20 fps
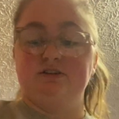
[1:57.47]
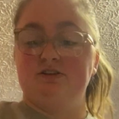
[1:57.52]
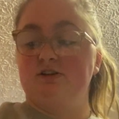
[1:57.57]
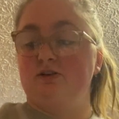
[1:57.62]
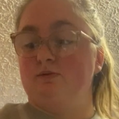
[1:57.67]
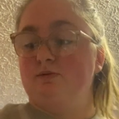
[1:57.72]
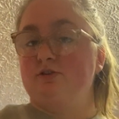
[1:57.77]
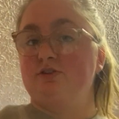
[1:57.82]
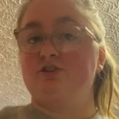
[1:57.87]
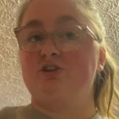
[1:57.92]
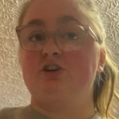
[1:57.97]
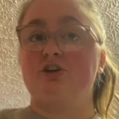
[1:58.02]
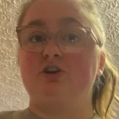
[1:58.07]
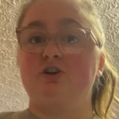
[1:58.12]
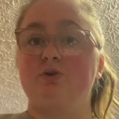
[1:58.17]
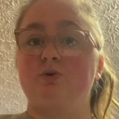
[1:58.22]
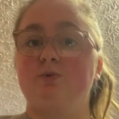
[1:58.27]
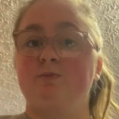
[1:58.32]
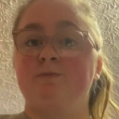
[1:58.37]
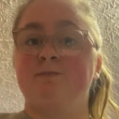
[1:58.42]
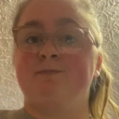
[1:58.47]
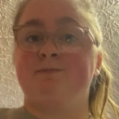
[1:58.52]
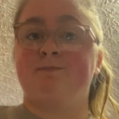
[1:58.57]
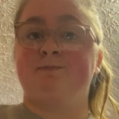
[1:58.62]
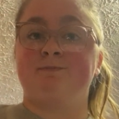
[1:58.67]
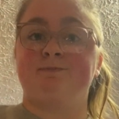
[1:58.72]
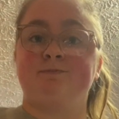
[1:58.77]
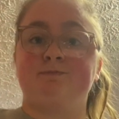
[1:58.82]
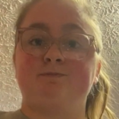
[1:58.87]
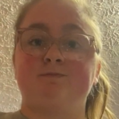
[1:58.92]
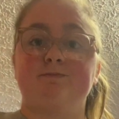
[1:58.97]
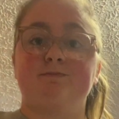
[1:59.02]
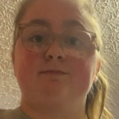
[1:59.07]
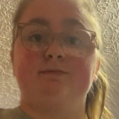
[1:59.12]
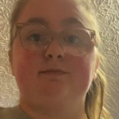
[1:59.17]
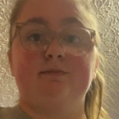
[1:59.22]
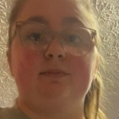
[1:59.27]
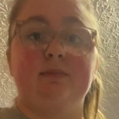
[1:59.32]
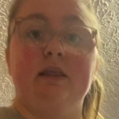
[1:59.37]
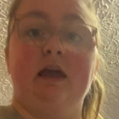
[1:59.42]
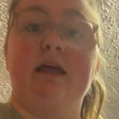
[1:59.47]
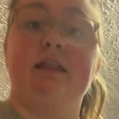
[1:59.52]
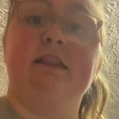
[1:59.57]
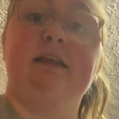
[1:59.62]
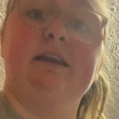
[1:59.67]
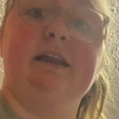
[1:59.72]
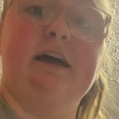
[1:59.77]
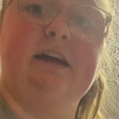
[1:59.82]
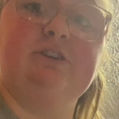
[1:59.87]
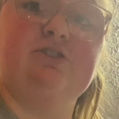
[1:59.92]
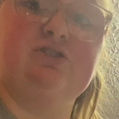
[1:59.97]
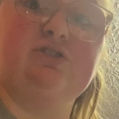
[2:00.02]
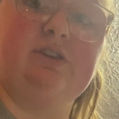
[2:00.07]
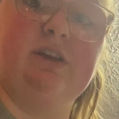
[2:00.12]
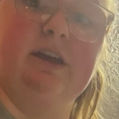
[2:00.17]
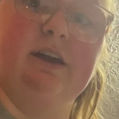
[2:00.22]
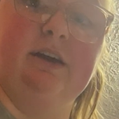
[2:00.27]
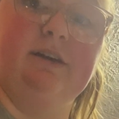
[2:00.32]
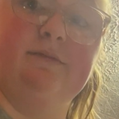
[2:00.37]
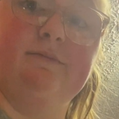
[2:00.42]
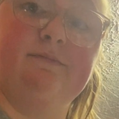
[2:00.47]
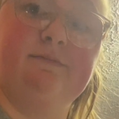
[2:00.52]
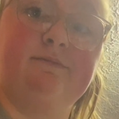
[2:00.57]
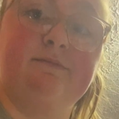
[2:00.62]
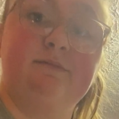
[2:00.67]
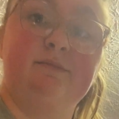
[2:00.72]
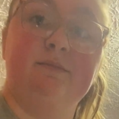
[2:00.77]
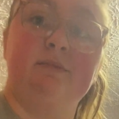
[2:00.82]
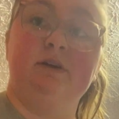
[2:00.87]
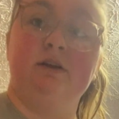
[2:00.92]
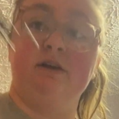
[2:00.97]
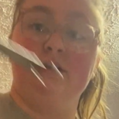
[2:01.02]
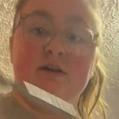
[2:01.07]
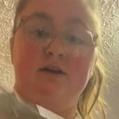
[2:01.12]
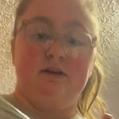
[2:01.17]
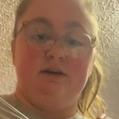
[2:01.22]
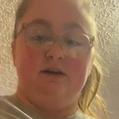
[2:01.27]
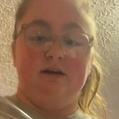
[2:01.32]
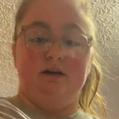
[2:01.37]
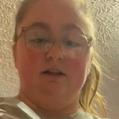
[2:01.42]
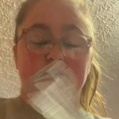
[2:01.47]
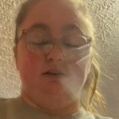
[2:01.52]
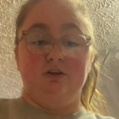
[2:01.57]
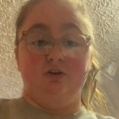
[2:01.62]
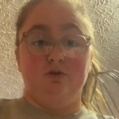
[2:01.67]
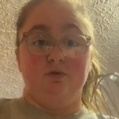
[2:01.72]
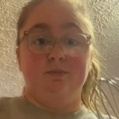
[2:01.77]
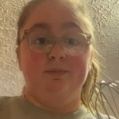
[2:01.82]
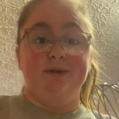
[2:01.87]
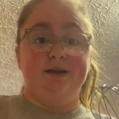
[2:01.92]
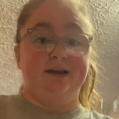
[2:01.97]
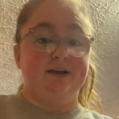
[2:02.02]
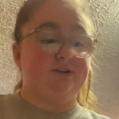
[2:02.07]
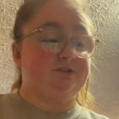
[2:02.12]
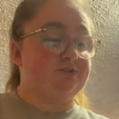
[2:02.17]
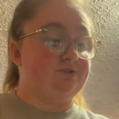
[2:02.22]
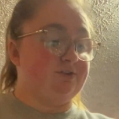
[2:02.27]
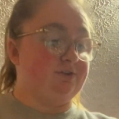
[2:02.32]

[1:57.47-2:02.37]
2 and 2. And then I just get a little mixer